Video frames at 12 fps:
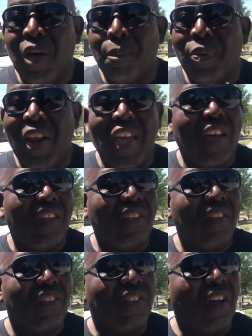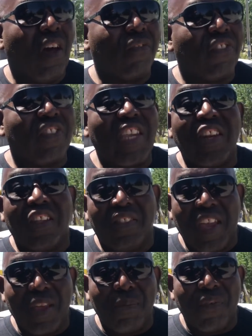a player that I've seen the
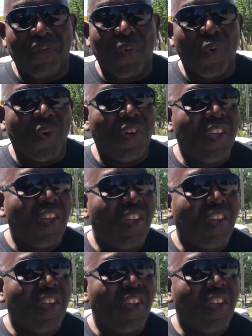day before